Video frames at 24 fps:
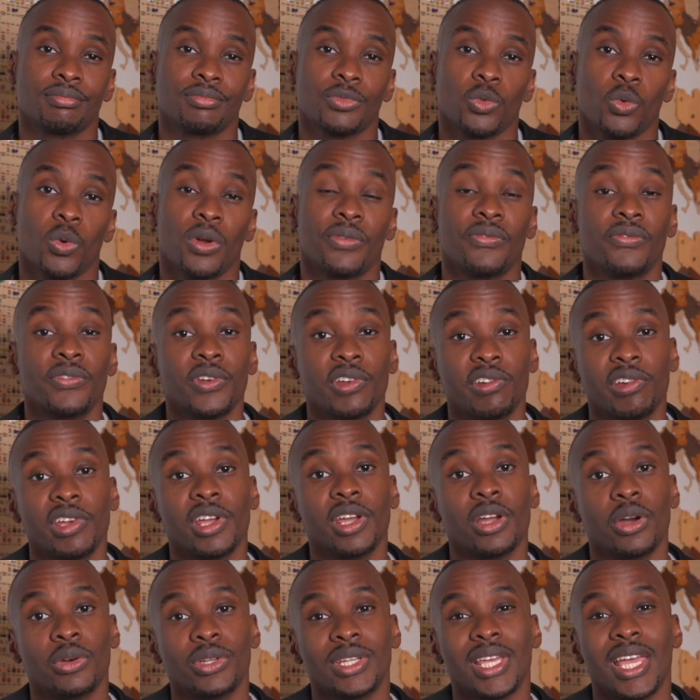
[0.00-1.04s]
We're figuring
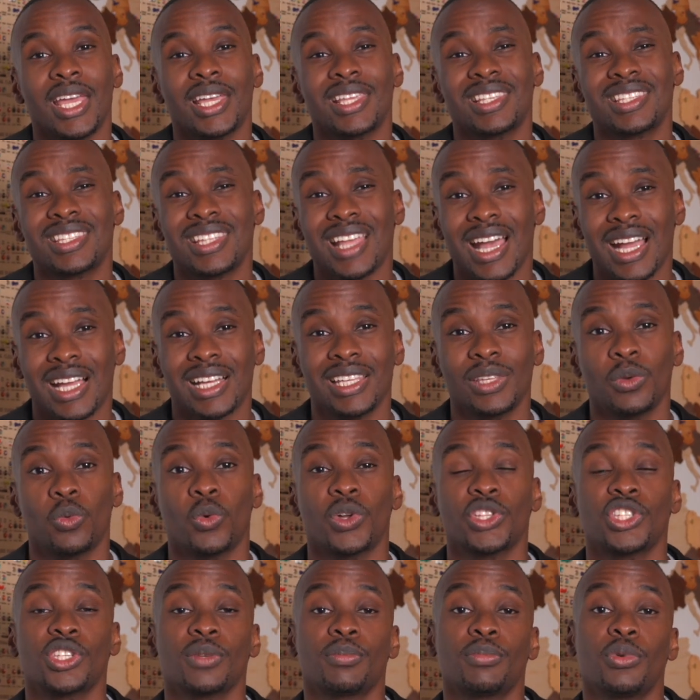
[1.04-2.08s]
out exactly
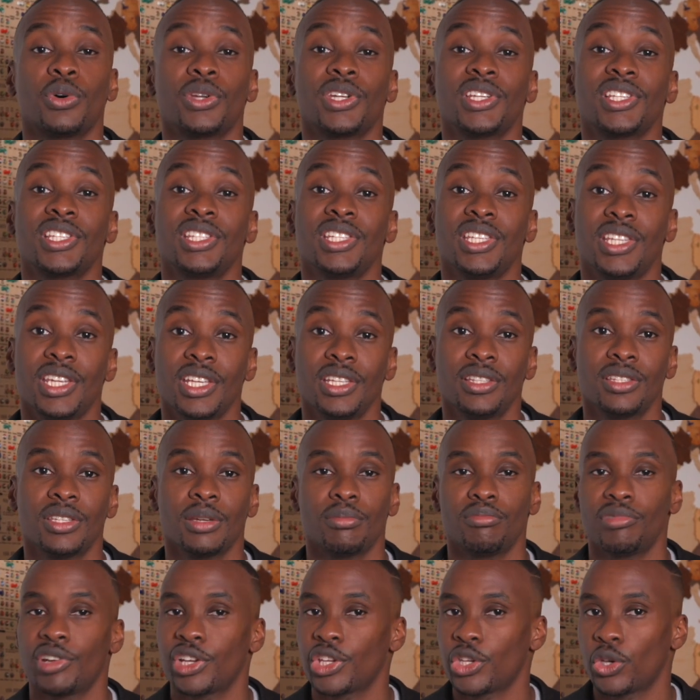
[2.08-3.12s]
what support is needed to
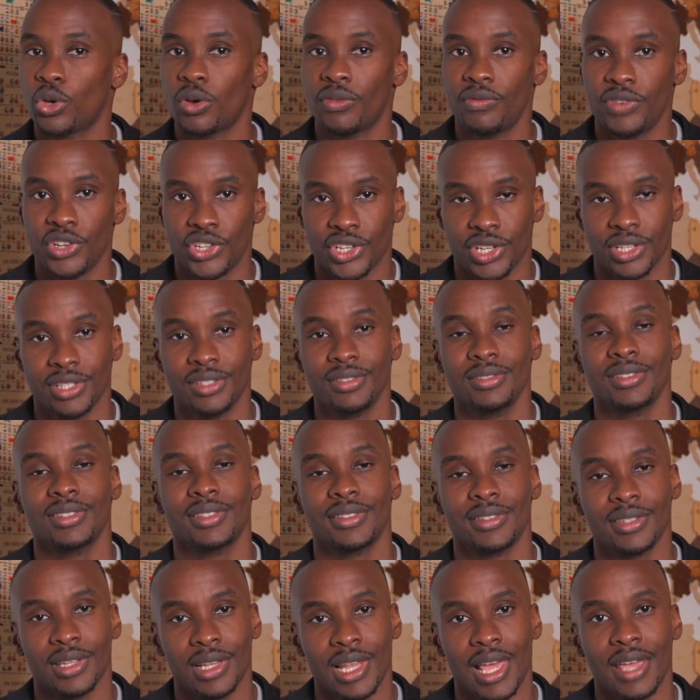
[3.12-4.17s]
bring your vision
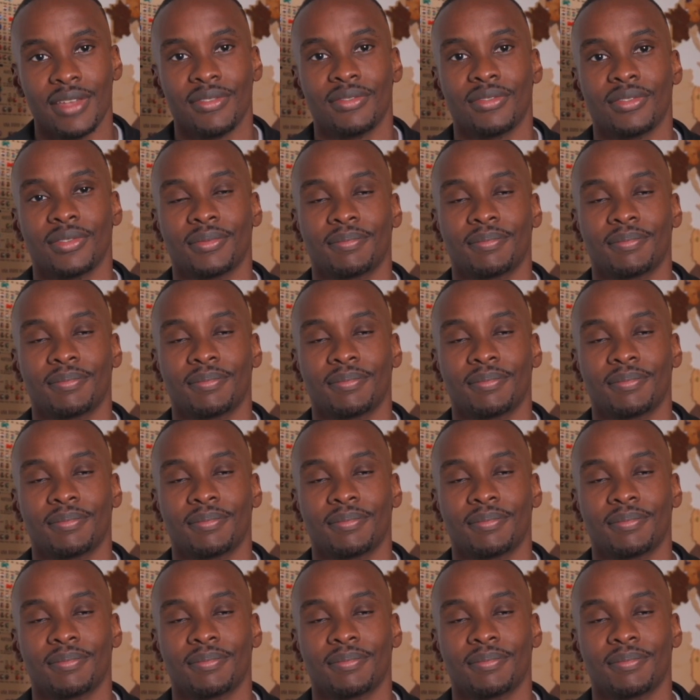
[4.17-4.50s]
to life.